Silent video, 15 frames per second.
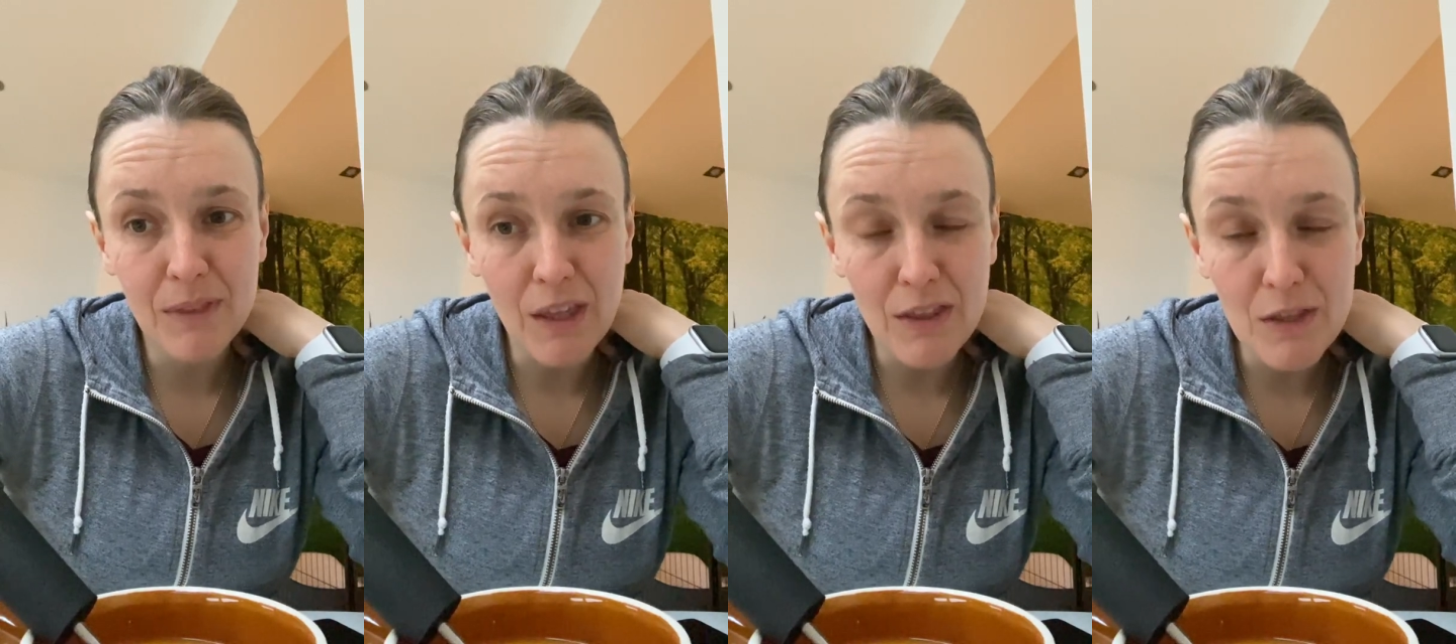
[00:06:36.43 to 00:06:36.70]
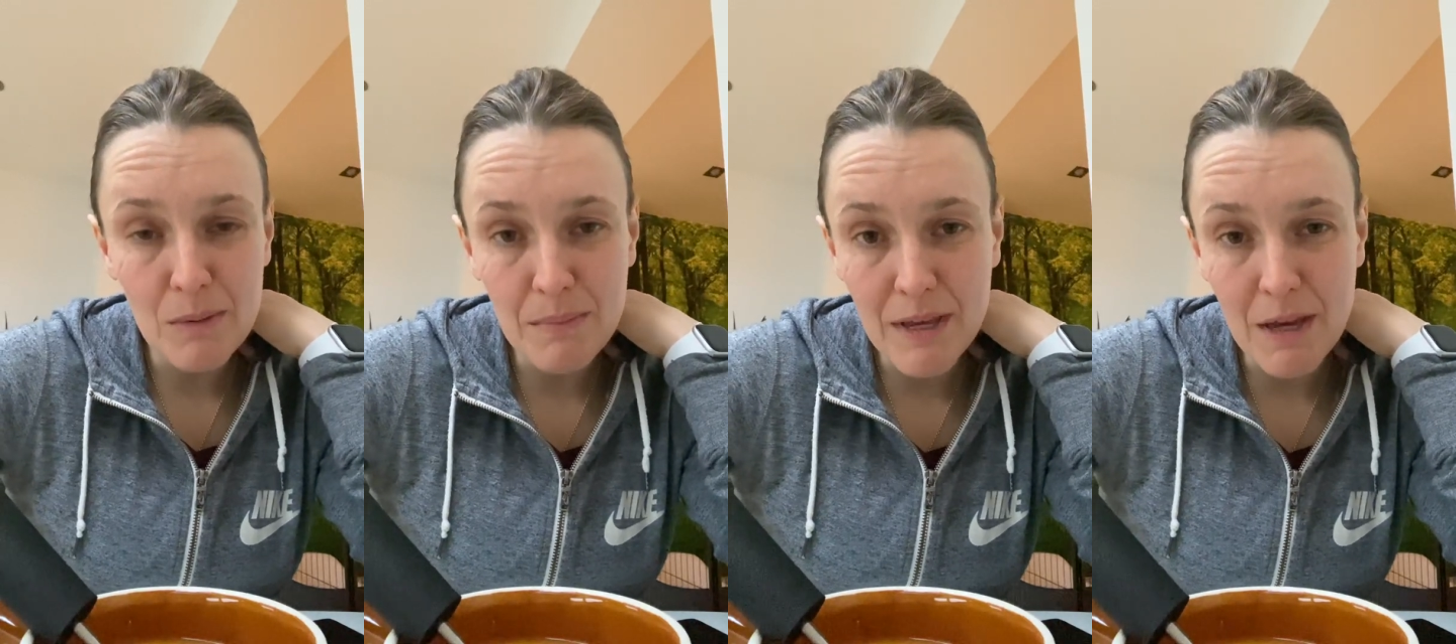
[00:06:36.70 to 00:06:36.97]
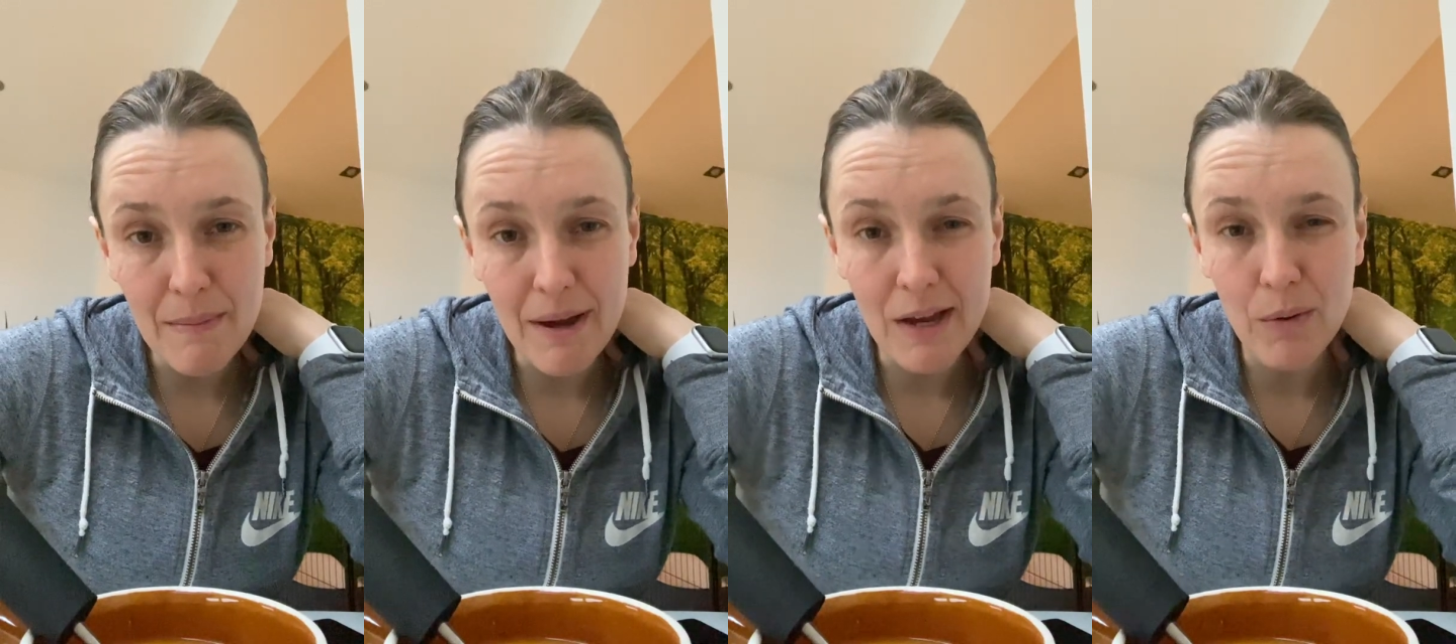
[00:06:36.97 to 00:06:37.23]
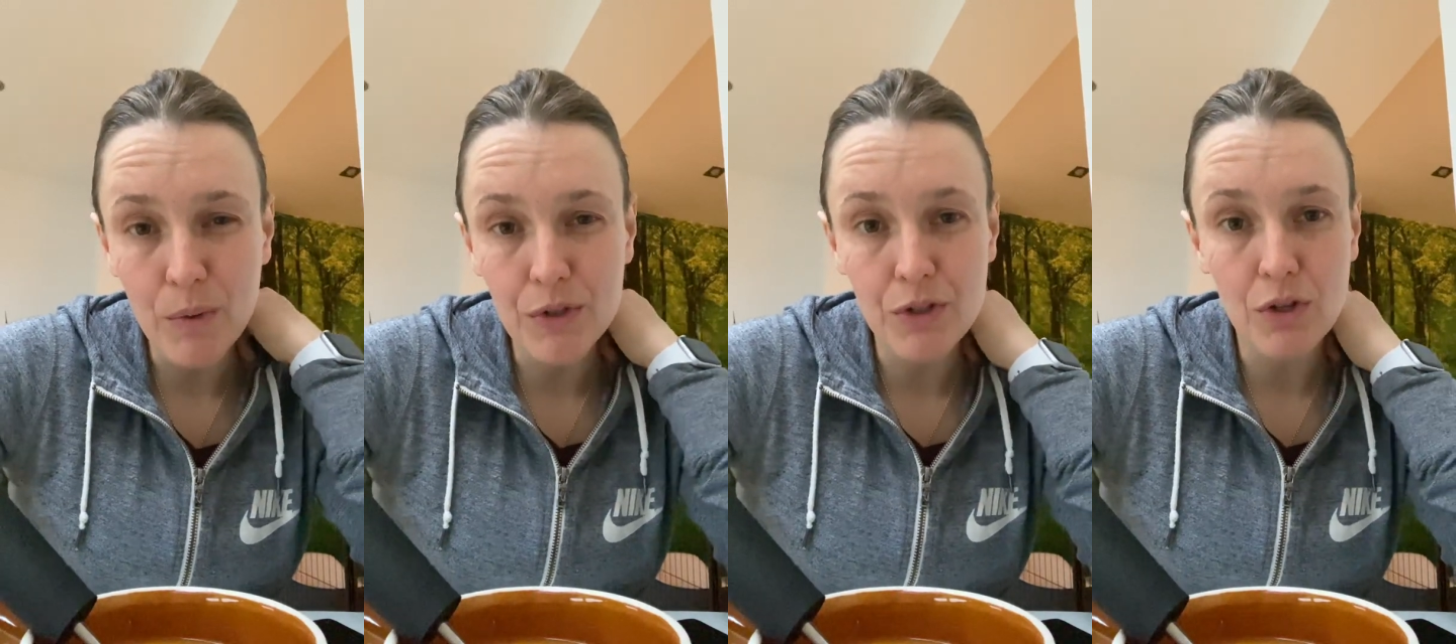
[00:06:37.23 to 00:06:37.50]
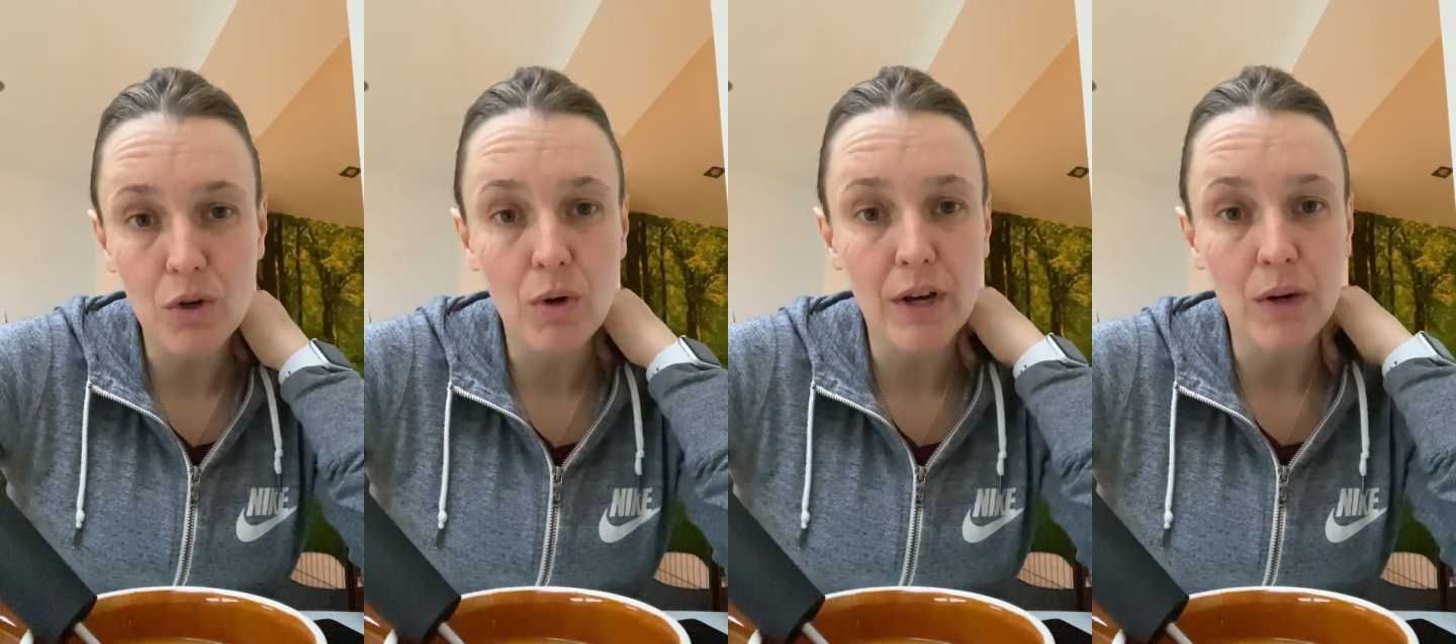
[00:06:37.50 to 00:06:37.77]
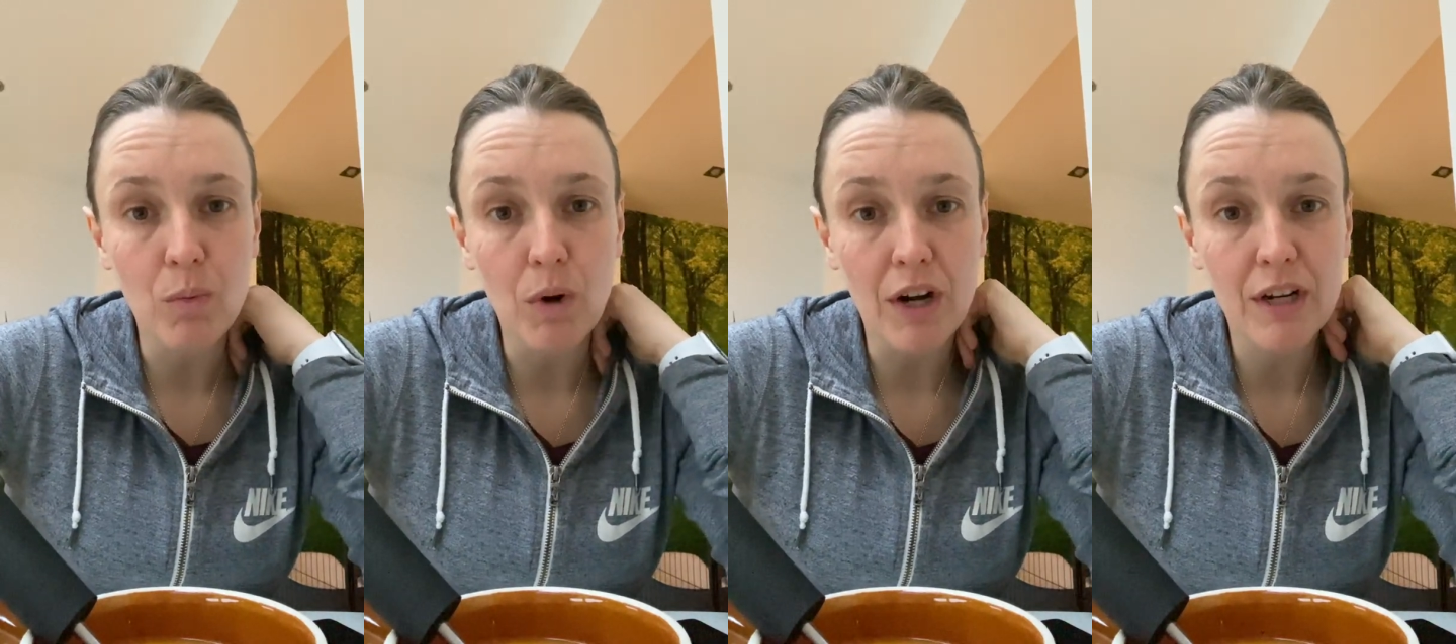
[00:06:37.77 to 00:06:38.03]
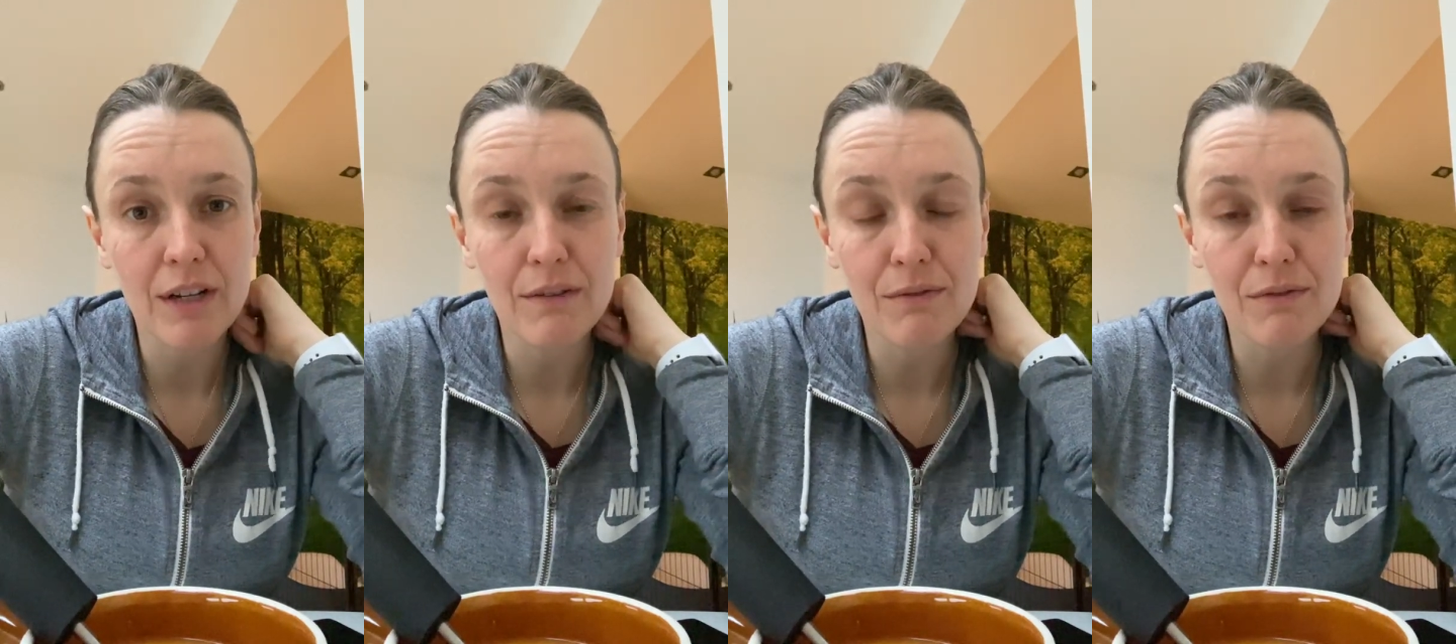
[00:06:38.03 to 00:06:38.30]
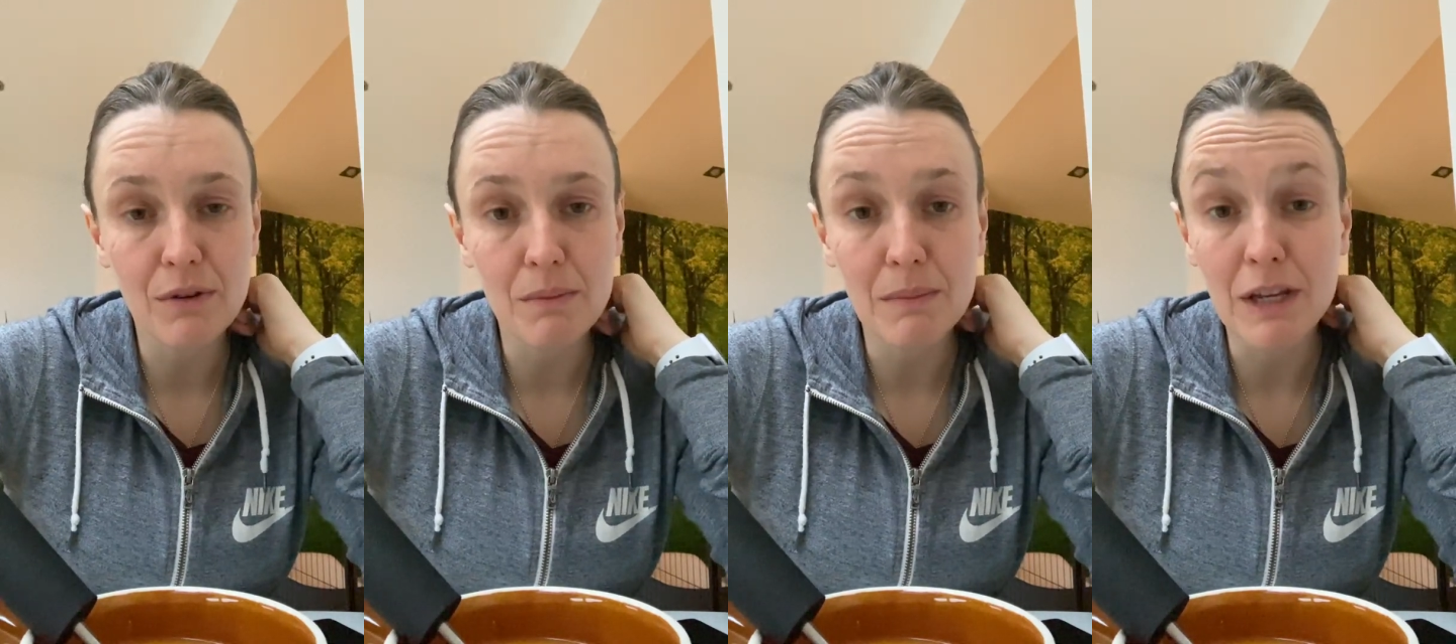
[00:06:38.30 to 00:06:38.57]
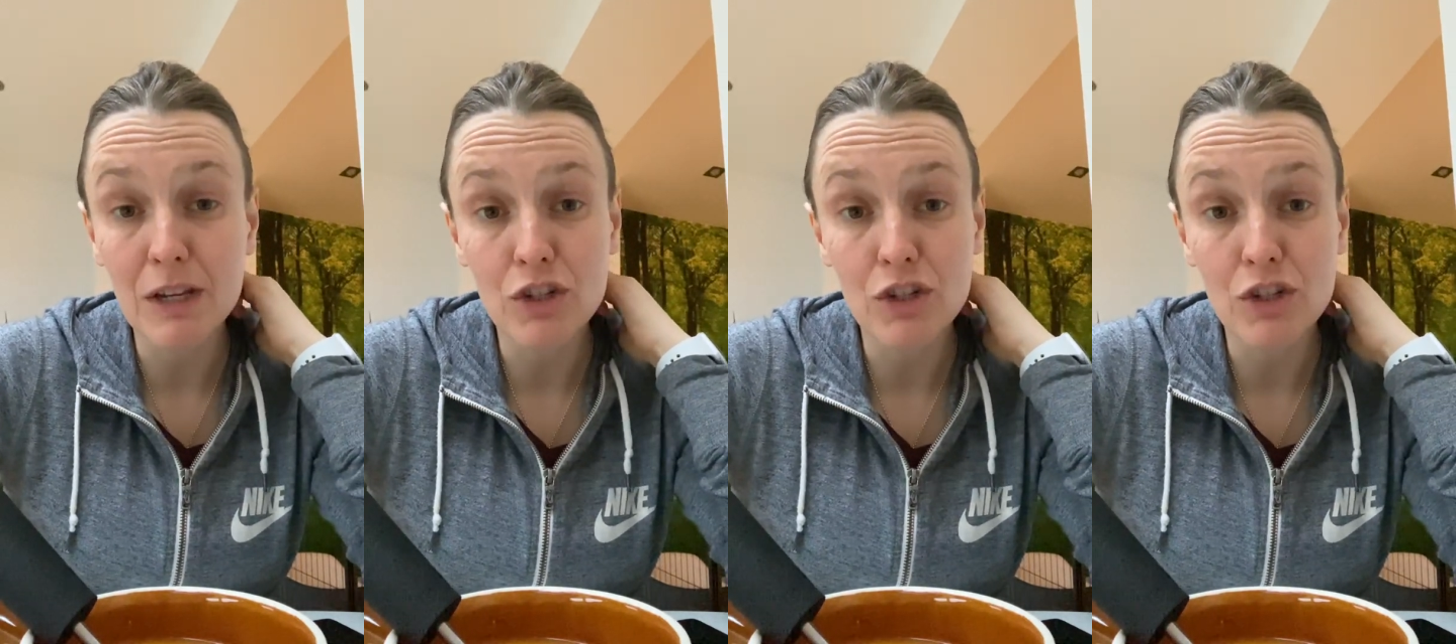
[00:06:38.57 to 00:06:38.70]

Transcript: the BMI wasn't quite working for me,